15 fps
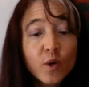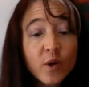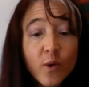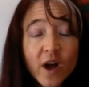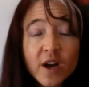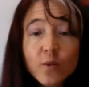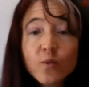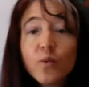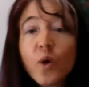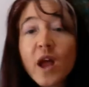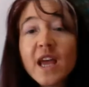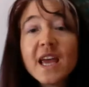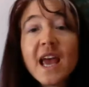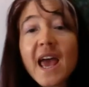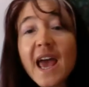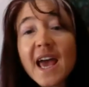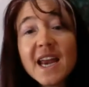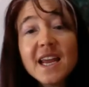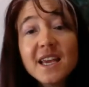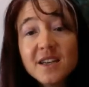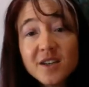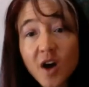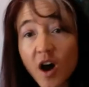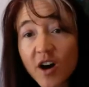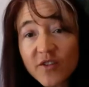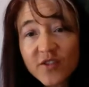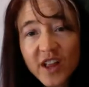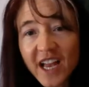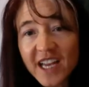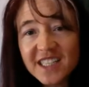want to write any
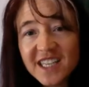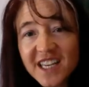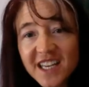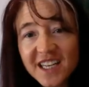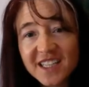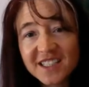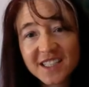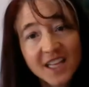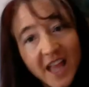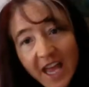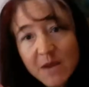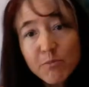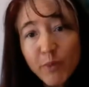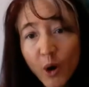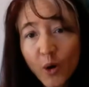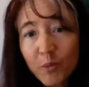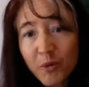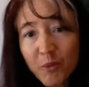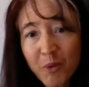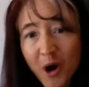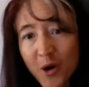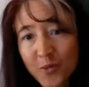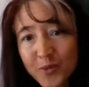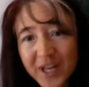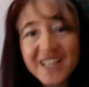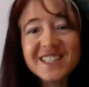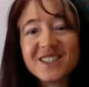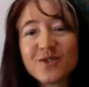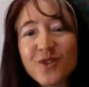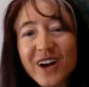novel ideas, light bulb
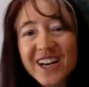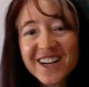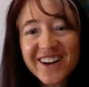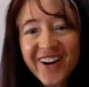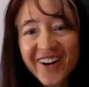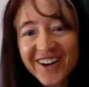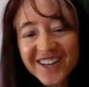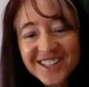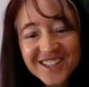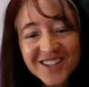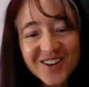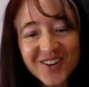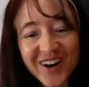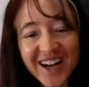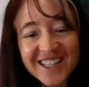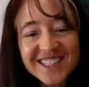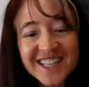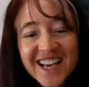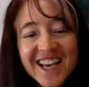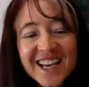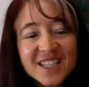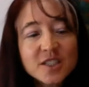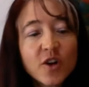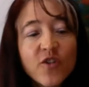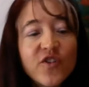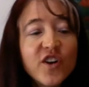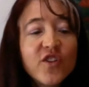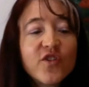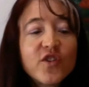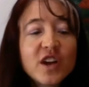moments, what occurred to us. So
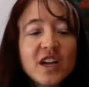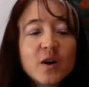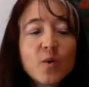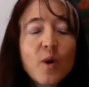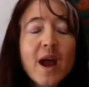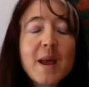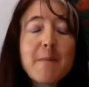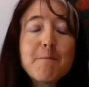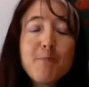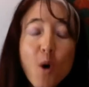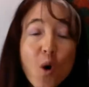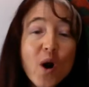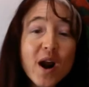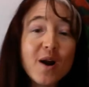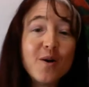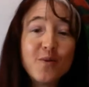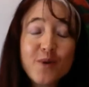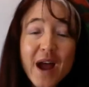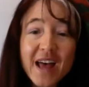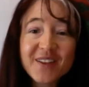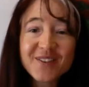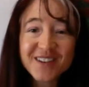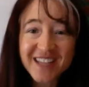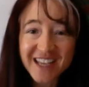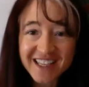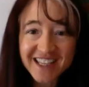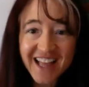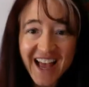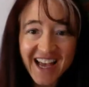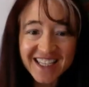feel free to write more rather than
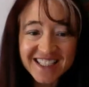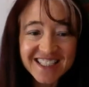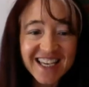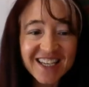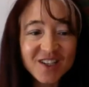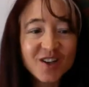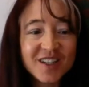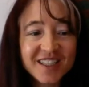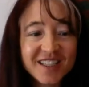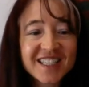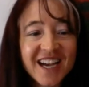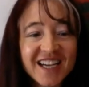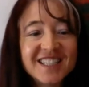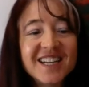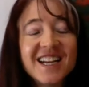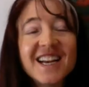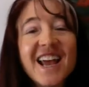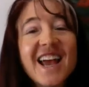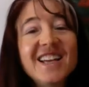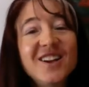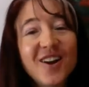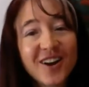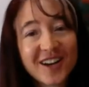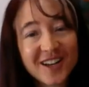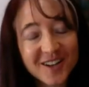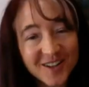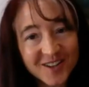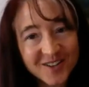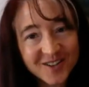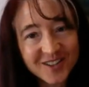less in your discussion and your
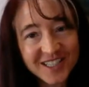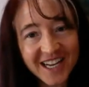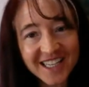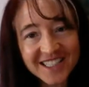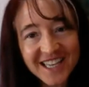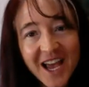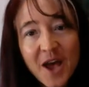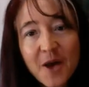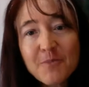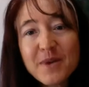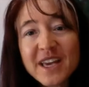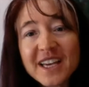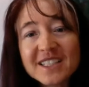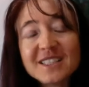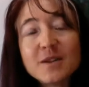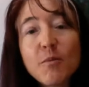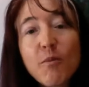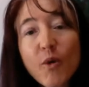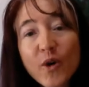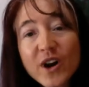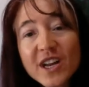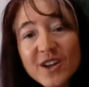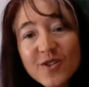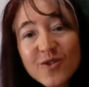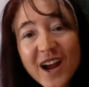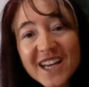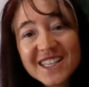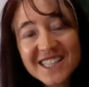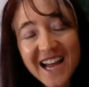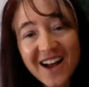conclusions, because the more you
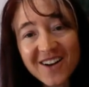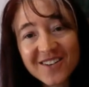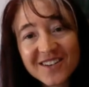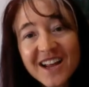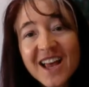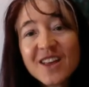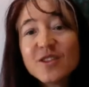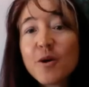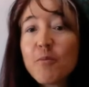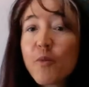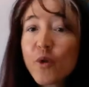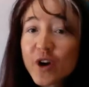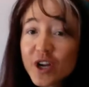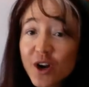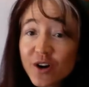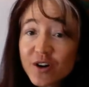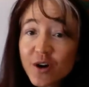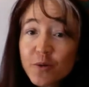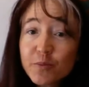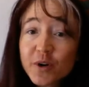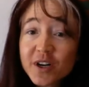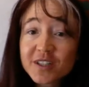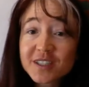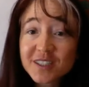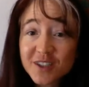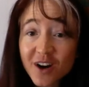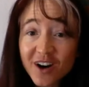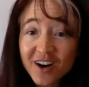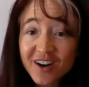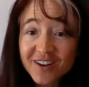write down, the more your notebook
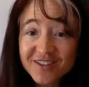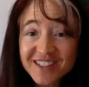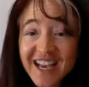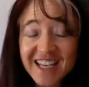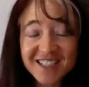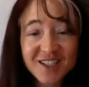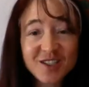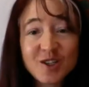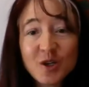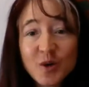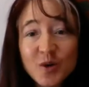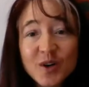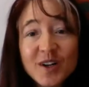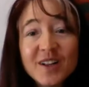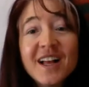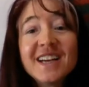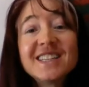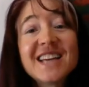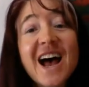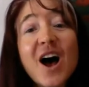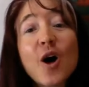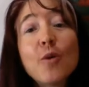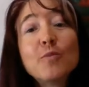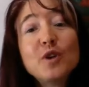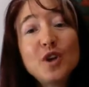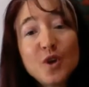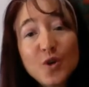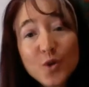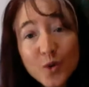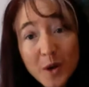serves as a tool to help
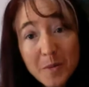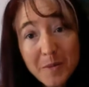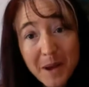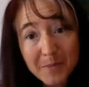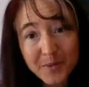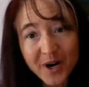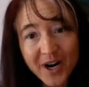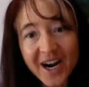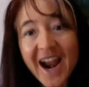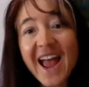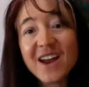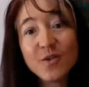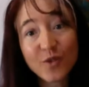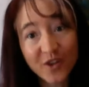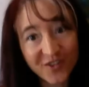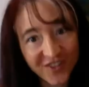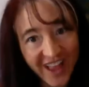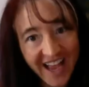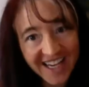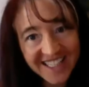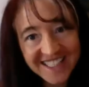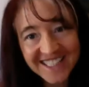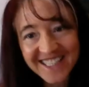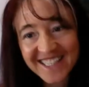you remember and reflect.